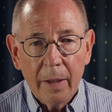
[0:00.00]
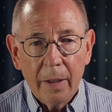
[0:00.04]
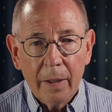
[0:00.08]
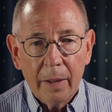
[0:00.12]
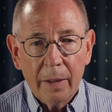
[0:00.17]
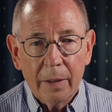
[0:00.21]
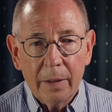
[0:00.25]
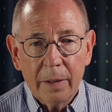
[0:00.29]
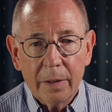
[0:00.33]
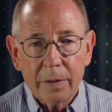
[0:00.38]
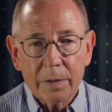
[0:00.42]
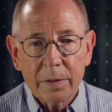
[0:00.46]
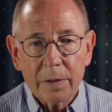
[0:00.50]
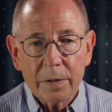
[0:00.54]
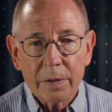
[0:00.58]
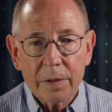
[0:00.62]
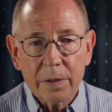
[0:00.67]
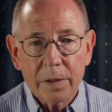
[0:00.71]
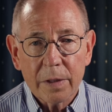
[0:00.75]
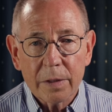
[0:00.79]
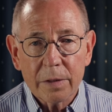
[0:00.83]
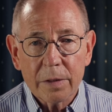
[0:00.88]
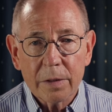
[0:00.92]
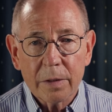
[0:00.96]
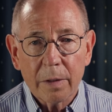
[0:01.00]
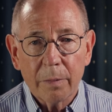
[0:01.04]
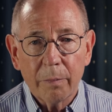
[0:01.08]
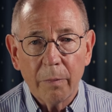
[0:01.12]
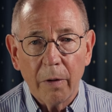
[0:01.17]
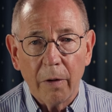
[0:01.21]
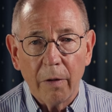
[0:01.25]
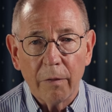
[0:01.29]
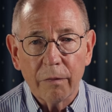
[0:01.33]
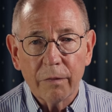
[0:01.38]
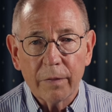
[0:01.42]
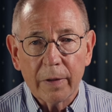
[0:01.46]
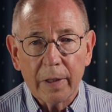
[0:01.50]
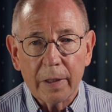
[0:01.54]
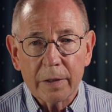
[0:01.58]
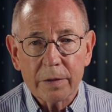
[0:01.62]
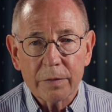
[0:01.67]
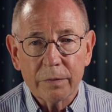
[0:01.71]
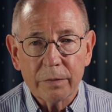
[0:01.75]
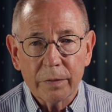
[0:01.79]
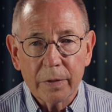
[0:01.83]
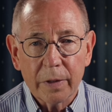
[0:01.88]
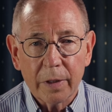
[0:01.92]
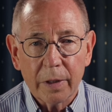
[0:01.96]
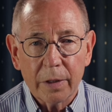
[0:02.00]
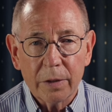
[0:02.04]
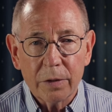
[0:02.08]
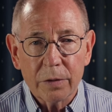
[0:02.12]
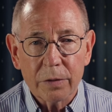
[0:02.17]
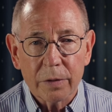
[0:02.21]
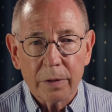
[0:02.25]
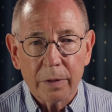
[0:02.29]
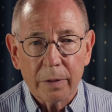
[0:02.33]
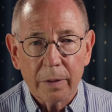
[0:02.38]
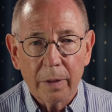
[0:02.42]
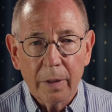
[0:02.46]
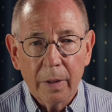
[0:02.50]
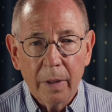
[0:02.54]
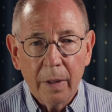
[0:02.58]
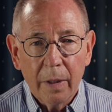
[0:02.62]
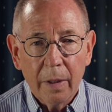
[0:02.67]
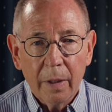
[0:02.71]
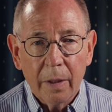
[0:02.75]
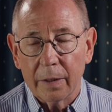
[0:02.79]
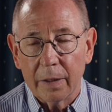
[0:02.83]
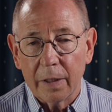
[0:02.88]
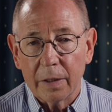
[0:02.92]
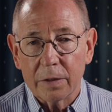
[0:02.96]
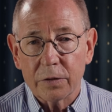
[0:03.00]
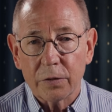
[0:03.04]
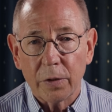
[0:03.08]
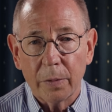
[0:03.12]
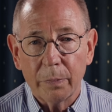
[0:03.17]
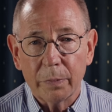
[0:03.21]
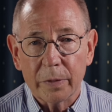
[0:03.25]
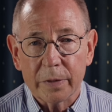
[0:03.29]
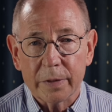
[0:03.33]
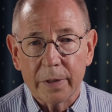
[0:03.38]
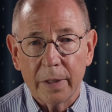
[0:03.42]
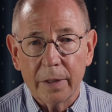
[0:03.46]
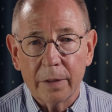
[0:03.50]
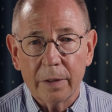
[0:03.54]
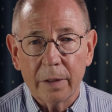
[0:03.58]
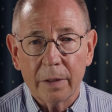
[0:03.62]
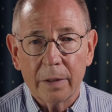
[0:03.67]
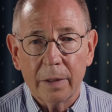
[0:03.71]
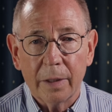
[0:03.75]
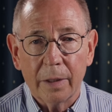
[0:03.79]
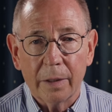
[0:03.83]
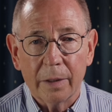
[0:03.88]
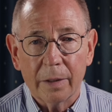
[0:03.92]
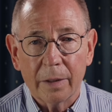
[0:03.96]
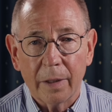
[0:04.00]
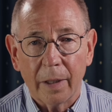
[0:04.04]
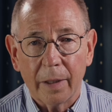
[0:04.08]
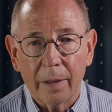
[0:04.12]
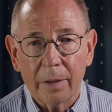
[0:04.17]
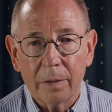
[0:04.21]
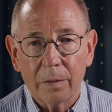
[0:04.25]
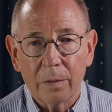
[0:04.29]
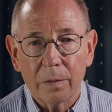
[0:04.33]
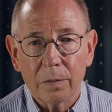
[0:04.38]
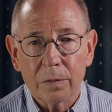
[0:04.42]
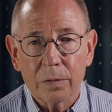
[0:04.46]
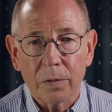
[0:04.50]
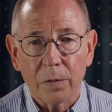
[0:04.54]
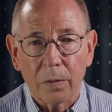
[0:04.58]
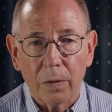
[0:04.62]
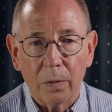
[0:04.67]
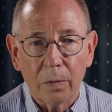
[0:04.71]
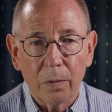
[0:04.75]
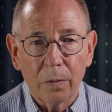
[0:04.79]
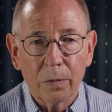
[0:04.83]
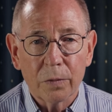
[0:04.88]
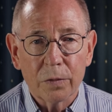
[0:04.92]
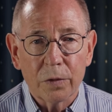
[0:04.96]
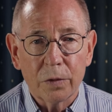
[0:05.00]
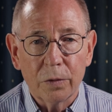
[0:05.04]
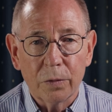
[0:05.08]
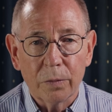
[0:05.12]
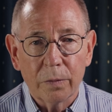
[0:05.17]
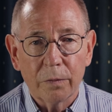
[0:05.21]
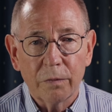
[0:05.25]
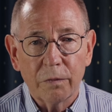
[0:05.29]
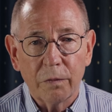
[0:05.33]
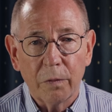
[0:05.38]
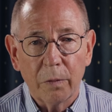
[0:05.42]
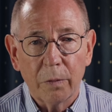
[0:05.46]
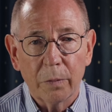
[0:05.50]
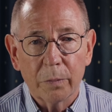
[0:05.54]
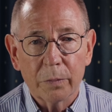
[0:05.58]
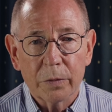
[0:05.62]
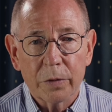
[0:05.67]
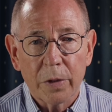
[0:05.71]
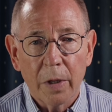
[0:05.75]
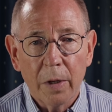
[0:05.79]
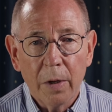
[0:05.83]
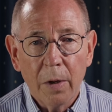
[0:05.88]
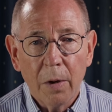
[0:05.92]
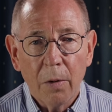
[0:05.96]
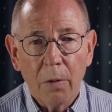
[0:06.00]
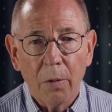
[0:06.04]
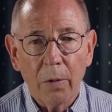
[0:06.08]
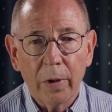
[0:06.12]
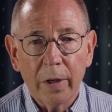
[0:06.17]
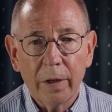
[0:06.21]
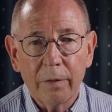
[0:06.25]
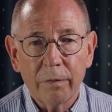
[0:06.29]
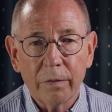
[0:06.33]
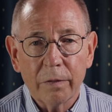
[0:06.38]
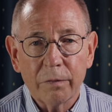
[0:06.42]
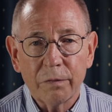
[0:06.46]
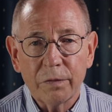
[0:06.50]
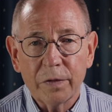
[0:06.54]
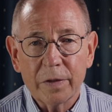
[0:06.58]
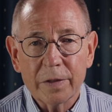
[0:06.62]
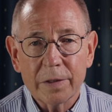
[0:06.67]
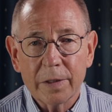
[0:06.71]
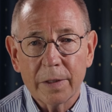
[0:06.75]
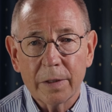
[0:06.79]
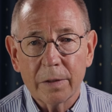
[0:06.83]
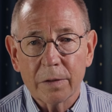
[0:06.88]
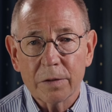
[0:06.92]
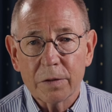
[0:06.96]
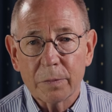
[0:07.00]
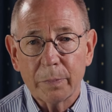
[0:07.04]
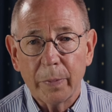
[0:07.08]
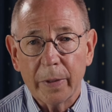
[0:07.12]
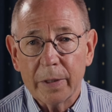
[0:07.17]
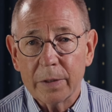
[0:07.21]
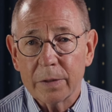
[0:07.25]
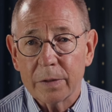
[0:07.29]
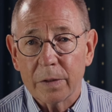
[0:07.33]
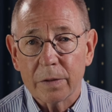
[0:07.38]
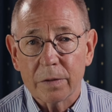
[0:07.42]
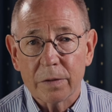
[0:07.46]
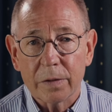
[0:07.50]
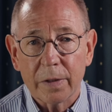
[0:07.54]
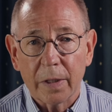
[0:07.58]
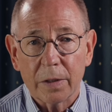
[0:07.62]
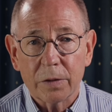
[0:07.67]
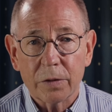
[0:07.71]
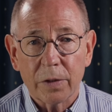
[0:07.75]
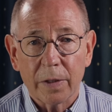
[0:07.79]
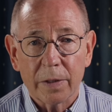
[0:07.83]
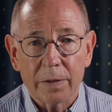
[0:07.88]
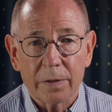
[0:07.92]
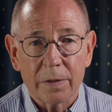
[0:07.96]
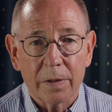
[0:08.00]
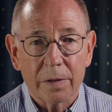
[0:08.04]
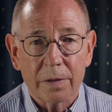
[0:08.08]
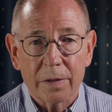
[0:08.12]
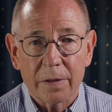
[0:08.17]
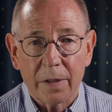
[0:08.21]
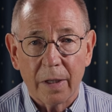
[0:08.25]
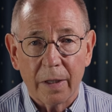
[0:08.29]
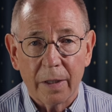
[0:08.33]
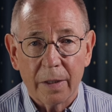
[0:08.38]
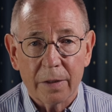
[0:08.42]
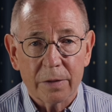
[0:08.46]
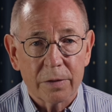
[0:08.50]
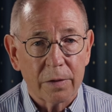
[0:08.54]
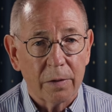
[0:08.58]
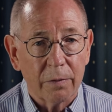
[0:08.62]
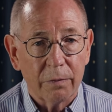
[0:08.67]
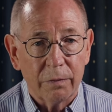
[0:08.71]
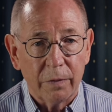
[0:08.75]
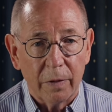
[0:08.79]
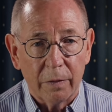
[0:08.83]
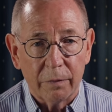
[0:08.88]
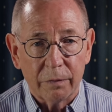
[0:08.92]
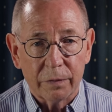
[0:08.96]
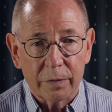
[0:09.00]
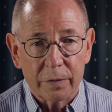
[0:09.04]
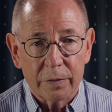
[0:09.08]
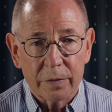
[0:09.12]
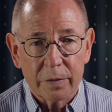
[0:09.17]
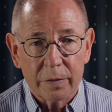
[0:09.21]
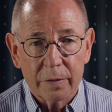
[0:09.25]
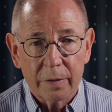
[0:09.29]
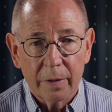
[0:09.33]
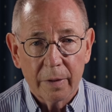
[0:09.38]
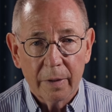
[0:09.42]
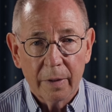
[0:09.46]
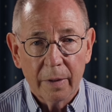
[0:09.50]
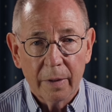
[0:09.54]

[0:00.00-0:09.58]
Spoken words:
It is a system of classification that's represented in titles, roles, uniforms, or even physical spaces such as the size of office.